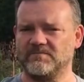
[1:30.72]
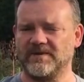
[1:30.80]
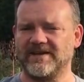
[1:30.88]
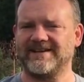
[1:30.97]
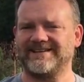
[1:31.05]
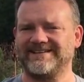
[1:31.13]

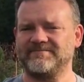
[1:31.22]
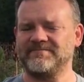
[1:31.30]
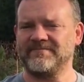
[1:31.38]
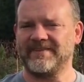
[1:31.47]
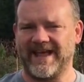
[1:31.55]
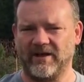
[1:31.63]
being
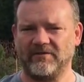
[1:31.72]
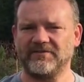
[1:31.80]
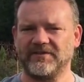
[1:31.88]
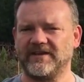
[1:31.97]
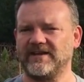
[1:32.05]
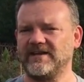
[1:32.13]

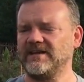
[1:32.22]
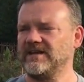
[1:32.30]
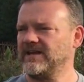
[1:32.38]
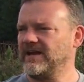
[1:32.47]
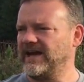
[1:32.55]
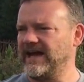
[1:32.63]
healthy
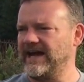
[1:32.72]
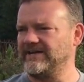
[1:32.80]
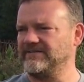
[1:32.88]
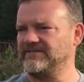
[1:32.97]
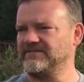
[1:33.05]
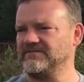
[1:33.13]

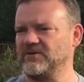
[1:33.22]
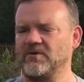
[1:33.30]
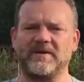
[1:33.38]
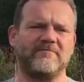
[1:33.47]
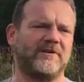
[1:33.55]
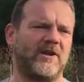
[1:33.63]
and
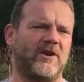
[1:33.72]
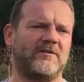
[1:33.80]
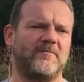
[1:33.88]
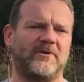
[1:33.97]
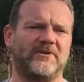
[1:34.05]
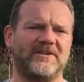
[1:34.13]
not being
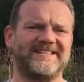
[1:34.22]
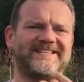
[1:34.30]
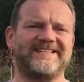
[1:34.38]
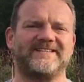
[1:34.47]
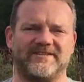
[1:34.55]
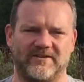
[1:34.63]
reliant upon the
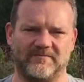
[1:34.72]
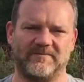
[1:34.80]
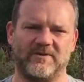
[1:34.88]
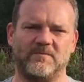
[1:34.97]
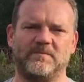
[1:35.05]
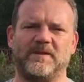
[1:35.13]
system,
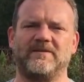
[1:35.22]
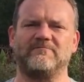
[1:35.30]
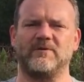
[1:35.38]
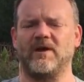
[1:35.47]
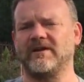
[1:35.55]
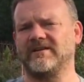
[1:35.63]
not being
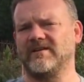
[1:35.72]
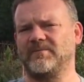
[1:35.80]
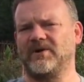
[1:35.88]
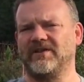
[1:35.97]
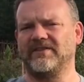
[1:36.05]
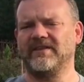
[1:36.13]
reliant
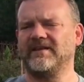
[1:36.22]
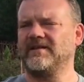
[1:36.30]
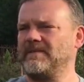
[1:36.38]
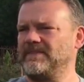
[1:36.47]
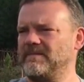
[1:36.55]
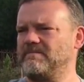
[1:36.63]
upon
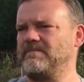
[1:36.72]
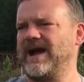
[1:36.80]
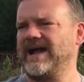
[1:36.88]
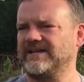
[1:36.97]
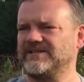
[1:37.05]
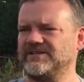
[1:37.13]
the
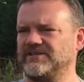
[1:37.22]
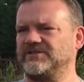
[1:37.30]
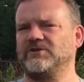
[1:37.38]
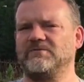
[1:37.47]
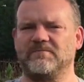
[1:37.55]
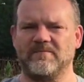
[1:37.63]
banks, the
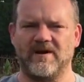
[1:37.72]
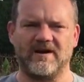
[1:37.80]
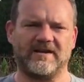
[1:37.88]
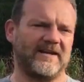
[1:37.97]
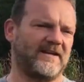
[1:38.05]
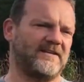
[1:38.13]

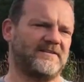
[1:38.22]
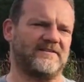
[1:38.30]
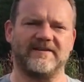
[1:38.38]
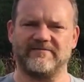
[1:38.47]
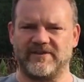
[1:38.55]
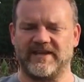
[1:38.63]
supermarkets
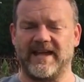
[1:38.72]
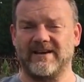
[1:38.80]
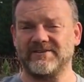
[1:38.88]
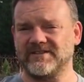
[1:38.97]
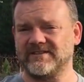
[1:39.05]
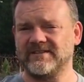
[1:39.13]
and everything
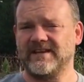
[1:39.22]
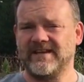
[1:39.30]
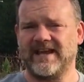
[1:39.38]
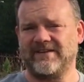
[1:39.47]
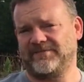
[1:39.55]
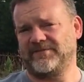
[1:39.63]
else. And
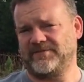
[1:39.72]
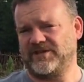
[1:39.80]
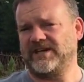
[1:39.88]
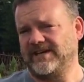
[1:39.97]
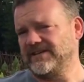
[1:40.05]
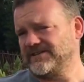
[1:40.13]
if
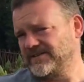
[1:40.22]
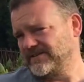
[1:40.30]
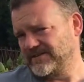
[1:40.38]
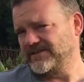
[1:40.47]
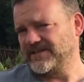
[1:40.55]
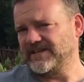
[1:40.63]
shit
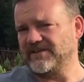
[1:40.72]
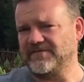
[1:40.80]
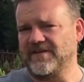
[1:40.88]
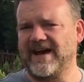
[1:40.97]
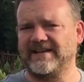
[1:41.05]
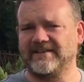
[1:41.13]
does hit the
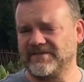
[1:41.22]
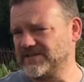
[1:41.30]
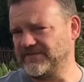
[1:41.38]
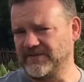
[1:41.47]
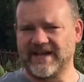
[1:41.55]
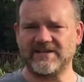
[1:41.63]
fan, if
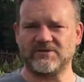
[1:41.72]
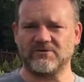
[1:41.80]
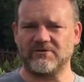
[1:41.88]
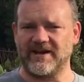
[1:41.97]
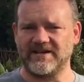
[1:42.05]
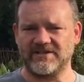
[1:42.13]
there's a financial
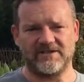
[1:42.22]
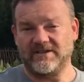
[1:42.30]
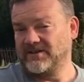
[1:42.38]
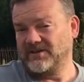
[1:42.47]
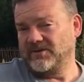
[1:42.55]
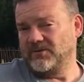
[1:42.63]
crash,
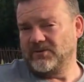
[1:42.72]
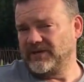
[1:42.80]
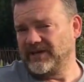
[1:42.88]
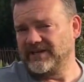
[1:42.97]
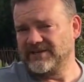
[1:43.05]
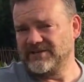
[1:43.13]
what
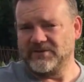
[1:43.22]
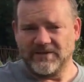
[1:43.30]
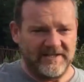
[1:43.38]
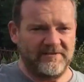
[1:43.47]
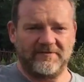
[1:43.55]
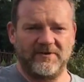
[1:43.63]
are you going to do?
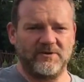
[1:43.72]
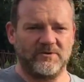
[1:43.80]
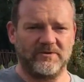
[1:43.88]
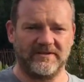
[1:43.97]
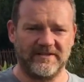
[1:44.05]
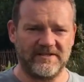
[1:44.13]
You need food.
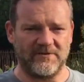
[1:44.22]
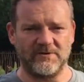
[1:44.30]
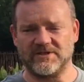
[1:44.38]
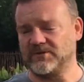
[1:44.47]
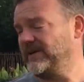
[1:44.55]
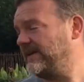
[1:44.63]
You need
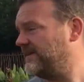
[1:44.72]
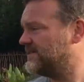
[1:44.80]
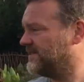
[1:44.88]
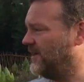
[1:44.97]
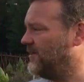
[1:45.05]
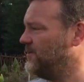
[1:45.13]
food to eat.
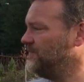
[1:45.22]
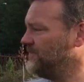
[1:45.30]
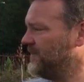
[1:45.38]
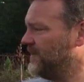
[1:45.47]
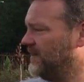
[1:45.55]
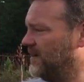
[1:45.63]
So
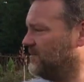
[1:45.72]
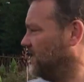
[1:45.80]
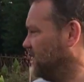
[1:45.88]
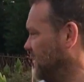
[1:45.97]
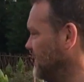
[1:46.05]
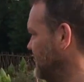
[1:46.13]
I'm
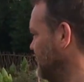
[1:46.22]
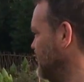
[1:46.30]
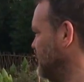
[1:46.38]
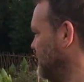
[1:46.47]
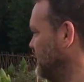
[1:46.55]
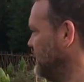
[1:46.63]
going to turn this
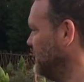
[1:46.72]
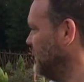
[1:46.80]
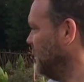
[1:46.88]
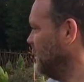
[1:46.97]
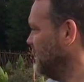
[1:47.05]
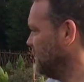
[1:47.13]
into
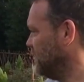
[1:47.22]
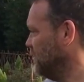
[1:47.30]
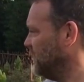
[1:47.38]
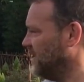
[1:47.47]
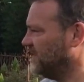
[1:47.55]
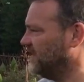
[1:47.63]

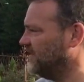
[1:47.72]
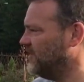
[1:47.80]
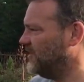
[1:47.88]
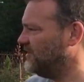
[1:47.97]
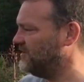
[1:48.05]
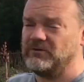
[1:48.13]
something that
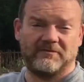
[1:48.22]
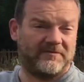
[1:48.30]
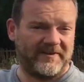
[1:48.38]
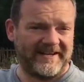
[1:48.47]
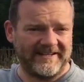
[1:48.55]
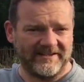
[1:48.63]
not only will
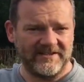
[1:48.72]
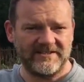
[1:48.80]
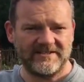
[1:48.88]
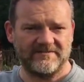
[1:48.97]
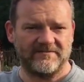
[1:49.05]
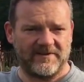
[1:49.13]
feed
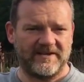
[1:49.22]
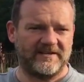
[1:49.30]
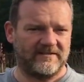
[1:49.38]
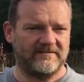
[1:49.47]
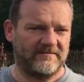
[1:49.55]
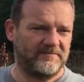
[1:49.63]
us and
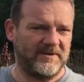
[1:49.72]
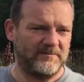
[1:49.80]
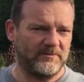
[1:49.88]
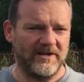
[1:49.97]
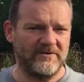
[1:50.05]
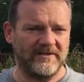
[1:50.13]
feed the
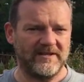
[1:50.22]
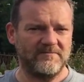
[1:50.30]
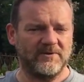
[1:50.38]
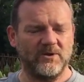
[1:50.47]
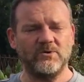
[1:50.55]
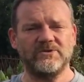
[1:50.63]
people locally,
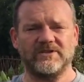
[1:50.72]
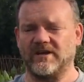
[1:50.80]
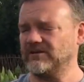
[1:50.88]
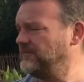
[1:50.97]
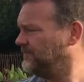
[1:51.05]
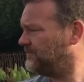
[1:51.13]
but
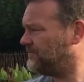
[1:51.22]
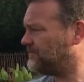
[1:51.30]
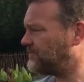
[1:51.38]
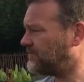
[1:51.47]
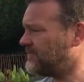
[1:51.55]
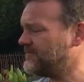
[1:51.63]
also
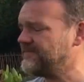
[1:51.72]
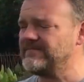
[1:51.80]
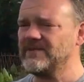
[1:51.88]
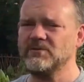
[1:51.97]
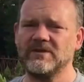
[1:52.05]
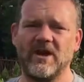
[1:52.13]

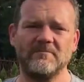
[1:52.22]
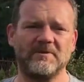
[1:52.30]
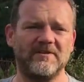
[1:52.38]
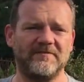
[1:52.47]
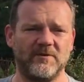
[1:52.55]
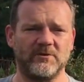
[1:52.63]
that I'm
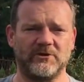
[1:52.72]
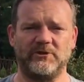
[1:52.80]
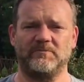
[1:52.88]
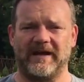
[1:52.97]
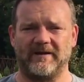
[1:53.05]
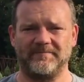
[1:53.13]
going to feel
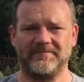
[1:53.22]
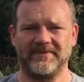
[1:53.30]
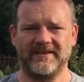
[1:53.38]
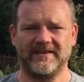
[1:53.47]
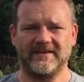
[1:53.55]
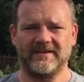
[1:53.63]
good about.
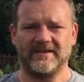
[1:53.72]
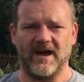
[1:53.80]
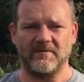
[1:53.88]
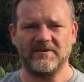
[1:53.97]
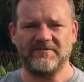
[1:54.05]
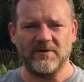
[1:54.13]

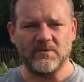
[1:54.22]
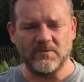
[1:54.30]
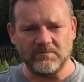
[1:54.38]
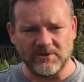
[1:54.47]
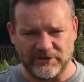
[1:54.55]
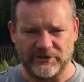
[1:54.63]
I'm going to
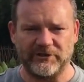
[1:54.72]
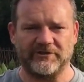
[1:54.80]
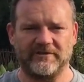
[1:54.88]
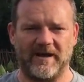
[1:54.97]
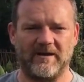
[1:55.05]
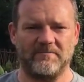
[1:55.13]
feel
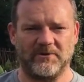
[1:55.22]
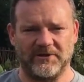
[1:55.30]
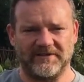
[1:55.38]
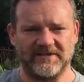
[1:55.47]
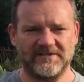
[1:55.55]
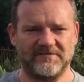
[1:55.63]
good about
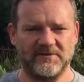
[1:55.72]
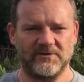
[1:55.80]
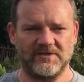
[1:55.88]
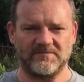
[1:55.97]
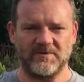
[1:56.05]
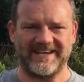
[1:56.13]
putting this
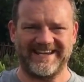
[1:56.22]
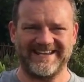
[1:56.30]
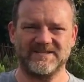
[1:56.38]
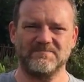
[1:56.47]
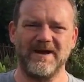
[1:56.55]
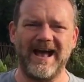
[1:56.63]
food into my
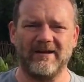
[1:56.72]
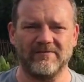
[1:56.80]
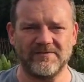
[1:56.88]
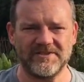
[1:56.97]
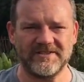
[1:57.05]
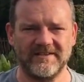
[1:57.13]
kids'
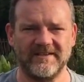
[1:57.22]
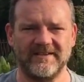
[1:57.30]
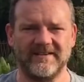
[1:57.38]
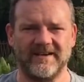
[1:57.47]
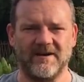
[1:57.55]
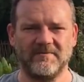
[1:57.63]
mouths.
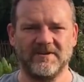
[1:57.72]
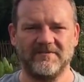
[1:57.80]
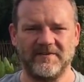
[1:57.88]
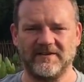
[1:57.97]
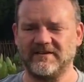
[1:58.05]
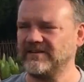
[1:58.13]
I'm
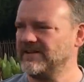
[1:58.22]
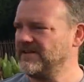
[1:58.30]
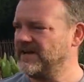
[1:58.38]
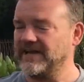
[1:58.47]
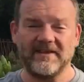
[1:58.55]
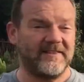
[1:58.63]
going to feel,
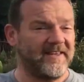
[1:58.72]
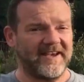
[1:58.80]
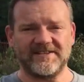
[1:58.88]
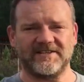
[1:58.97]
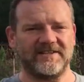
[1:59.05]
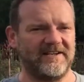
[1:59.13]
and then the
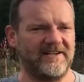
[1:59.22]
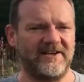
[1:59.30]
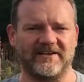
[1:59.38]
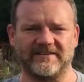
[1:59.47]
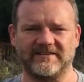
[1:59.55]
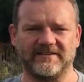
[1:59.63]
kids are going to
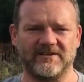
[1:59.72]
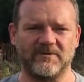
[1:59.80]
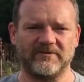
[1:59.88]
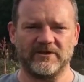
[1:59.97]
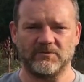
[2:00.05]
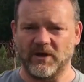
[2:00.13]
learn.
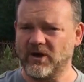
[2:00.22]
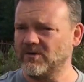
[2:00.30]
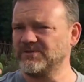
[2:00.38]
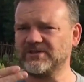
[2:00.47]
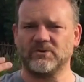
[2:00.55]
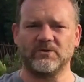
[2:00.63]
We're
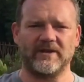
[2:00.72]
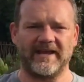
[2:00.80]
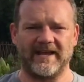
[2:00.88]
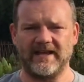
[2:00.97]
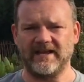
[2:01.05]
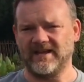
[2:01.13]

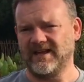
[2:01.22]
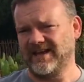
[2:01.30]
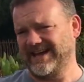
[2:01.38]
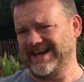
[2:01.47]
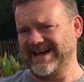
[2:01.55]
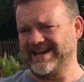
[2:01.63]
homeschooling here,
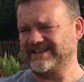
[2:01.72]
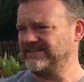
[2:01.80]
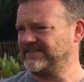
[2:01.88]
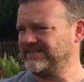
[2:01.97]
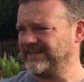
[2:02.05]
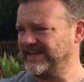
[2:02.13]

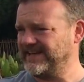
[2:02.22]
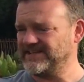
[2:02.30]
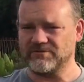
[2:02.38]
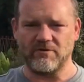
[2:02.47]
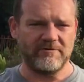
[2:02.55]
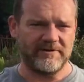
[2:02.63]
and the kids are